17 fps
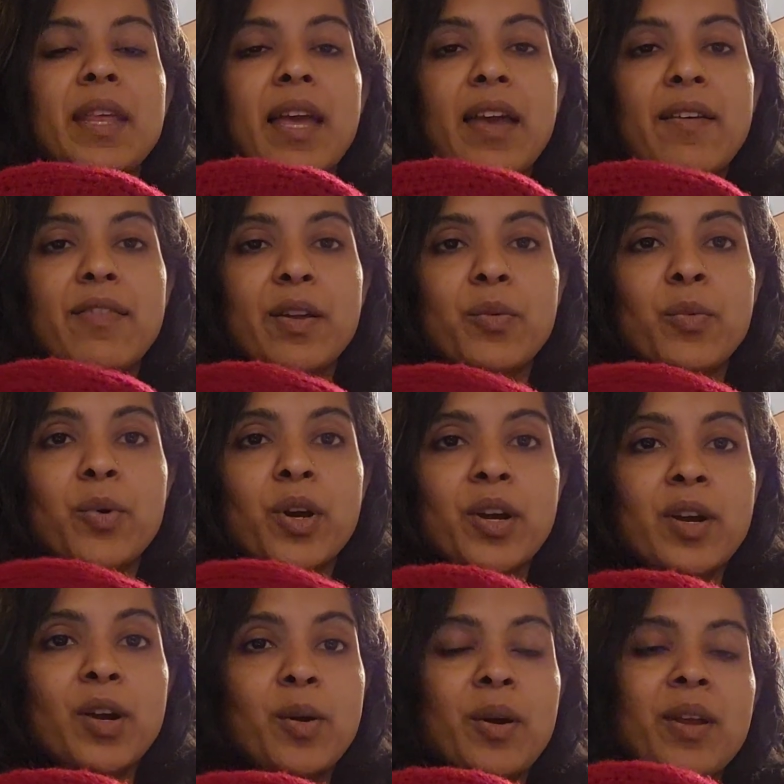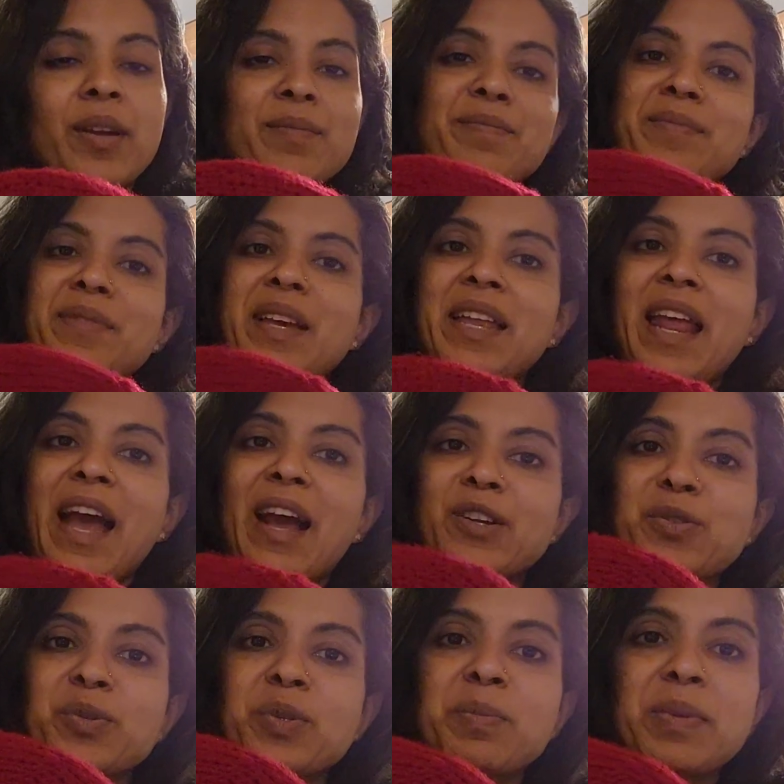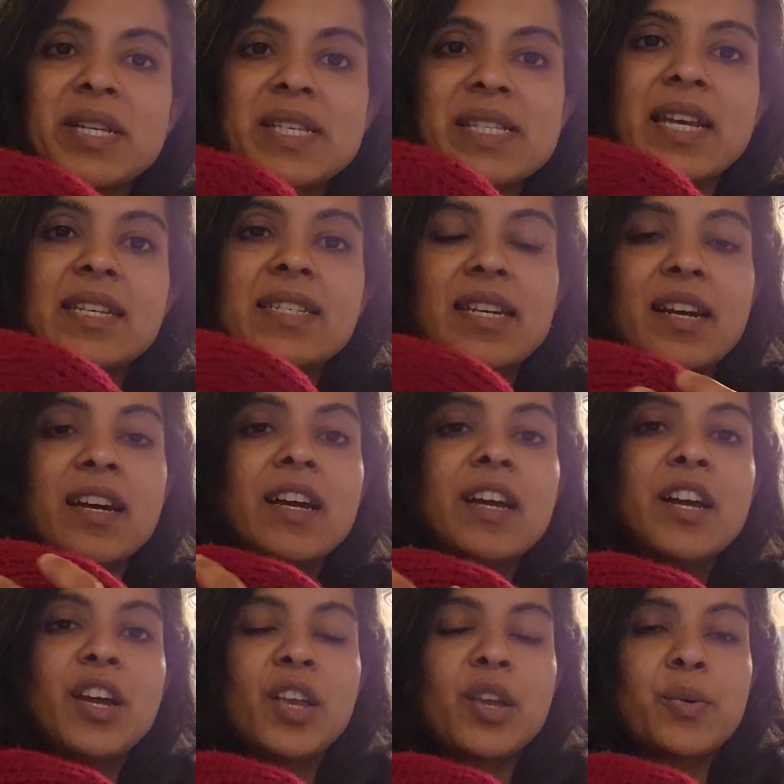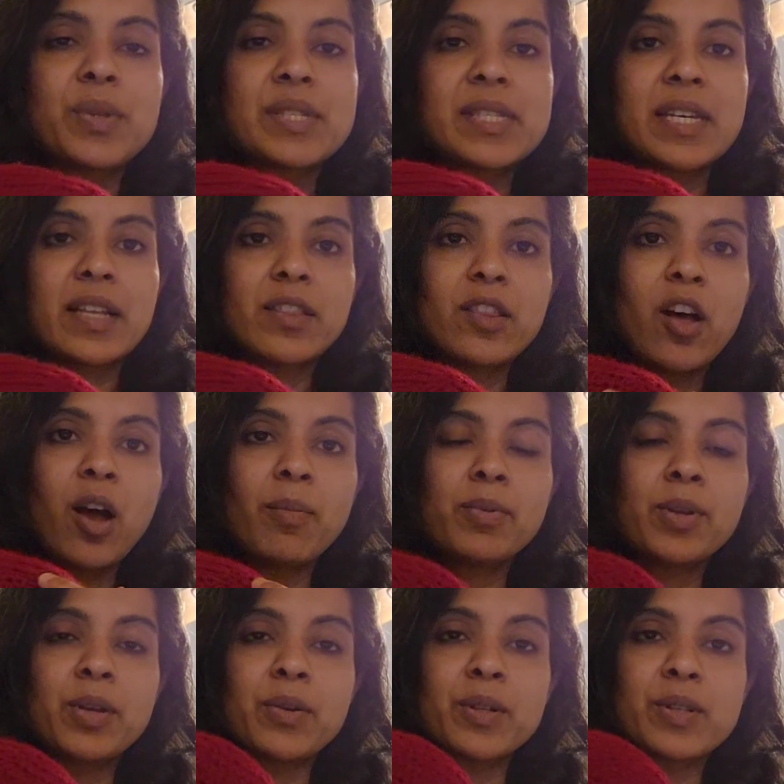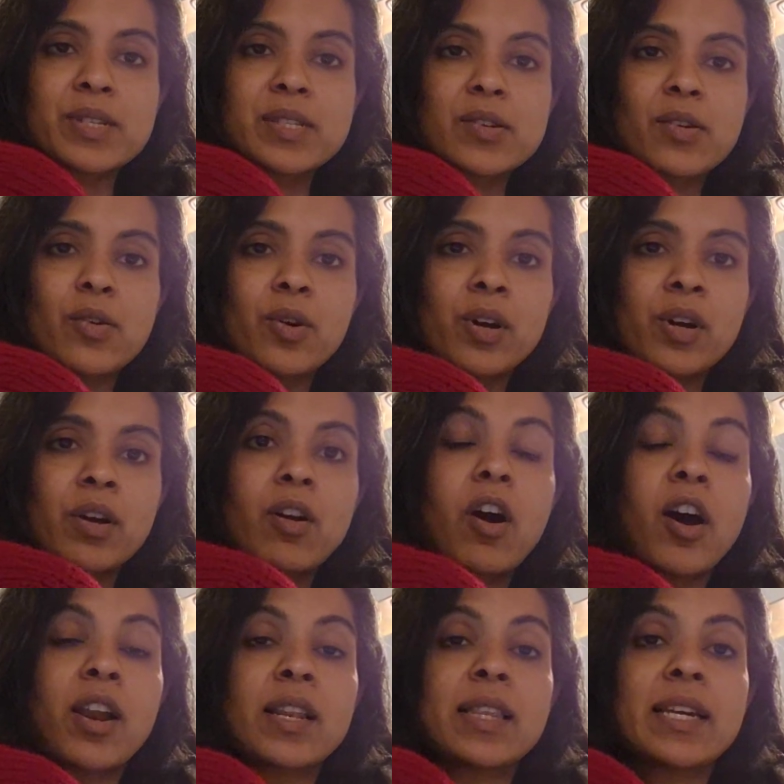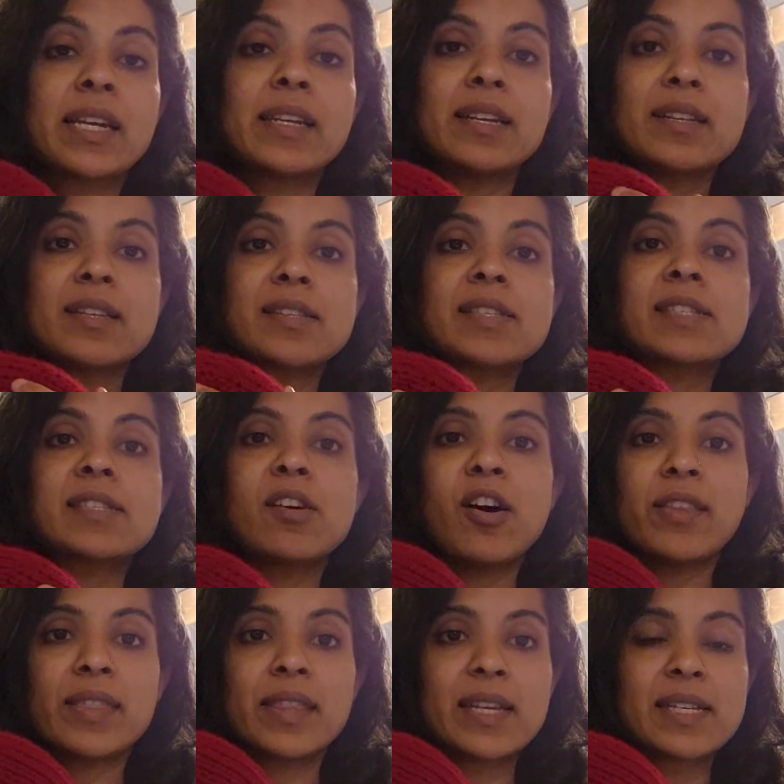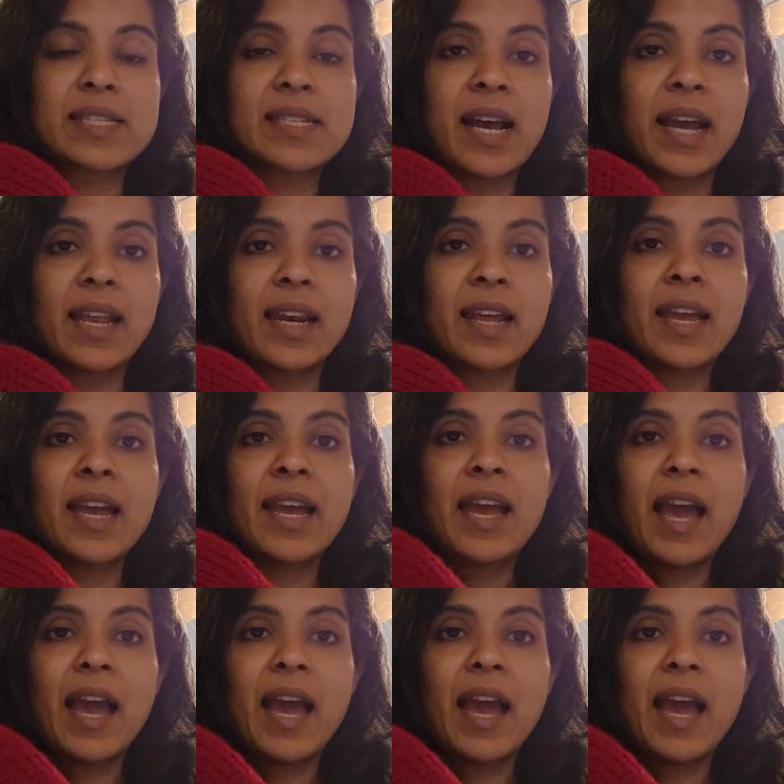if it were an actual placenta, you would see lobules or cotyledons on this side,